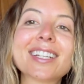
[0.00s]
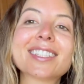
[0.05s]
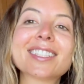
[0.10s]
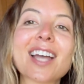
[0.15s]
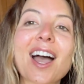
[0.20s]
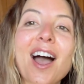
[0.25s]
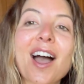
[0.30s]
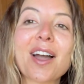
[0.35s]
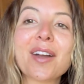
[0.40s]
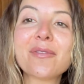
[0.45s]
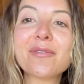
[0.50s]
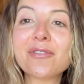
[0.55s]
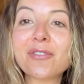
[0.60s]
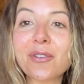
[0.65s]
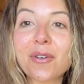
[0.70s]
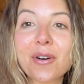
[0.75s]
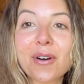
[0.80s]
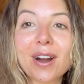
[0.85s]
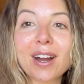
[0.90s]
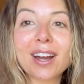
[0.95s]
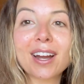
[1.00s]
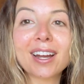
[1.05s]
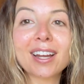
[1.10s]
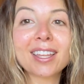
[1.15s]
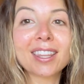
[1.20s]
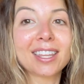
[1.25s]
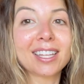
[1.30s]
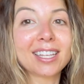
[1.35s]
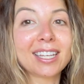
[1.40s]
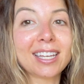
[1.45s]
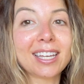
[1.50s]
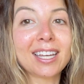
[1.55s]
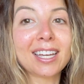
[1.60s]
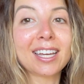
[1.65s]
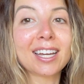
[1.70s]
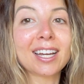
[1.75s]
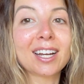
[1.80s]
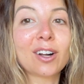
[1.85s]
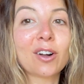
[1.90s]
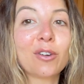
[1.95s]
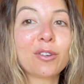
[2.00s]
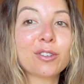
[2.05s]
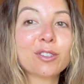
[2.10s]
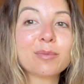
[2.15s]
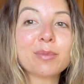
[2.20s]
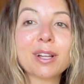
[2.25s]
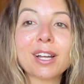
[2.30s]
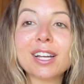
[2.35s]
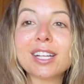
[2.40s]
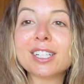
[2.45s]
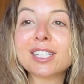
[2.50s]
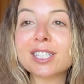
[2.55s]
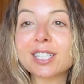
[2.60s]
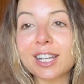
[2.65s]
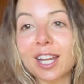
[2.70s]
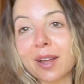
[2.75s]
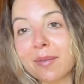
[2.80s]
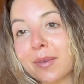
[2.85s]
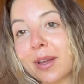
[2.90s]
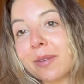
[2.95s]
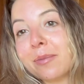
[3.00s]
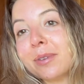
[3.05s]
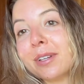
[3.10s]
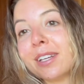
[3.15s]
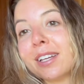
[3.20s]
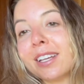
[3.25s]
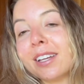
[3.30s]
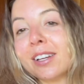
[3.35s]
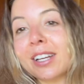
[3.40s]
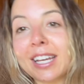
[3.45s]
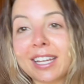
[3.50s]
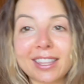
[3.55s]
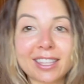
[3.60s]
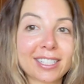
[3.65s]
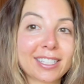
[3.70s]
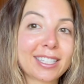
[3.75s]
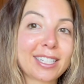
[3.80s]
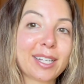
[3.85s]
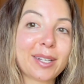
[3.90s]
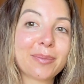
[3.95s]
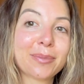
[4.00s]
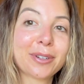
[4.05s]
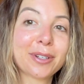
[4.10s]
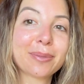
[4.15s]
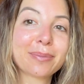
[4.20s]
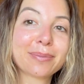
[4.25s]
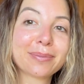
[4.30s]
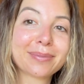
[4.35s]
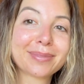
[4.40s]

Time for the cold plunge and maybe hit the steam room.